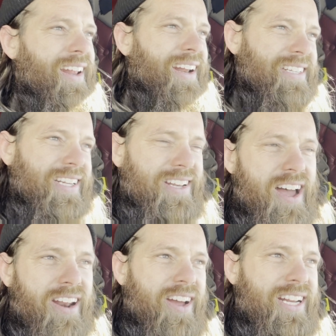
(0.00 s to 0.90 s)
I was like, no,
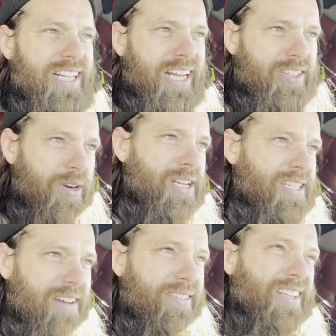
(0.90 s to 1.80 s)
I need like
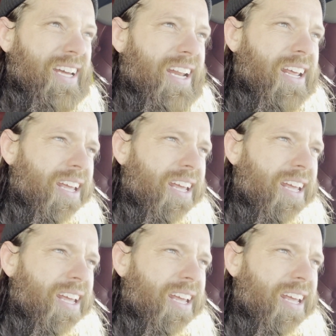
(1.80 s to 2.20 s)
27 ton.